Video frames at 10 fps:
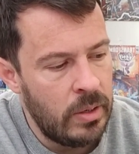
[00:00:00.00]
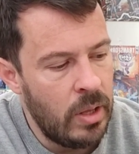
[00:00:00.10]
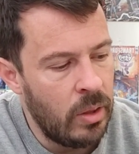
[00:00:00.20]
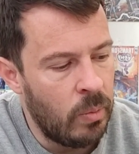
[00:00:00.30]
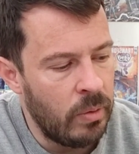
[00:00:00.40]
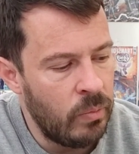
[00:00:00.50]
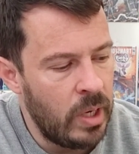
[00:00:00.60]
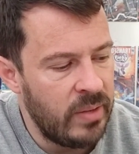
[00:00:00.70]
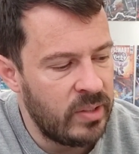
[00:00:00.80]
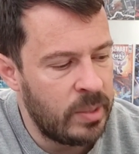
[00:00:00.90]
another one
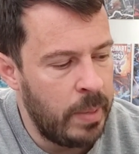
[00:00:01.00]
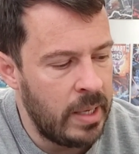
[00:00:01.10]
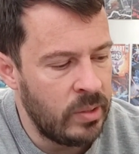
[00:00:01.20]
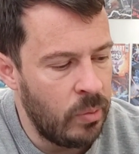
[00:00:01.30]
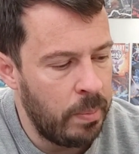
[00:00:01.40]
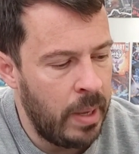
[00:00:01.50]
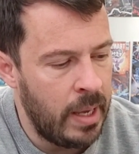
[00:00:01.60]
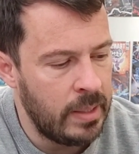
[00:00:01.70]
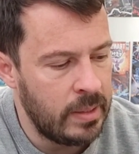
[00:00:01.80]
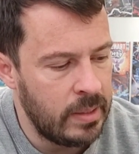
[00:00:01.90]
really for spares and
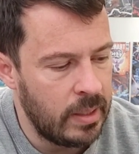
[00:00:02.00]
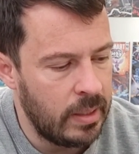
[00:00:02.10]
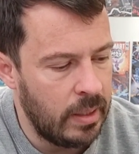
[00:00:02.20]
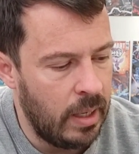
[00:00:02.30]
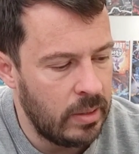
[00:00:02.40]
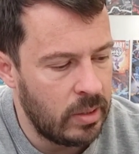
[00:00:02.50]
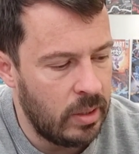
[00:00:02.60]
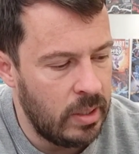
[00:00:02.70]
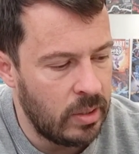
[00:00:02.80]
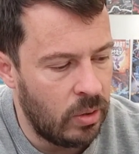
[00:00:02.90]
repairs is a
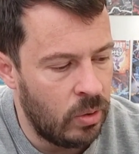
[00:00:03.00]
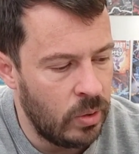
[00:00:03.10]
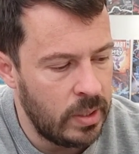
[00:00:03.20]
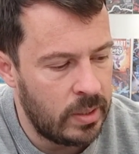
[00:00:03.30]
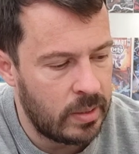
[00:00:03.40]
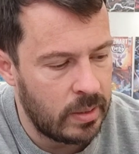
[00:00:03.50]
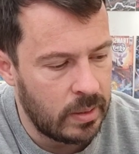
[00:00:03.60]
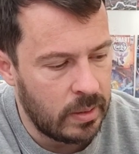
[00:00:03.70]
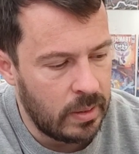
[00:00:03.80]
Hoist.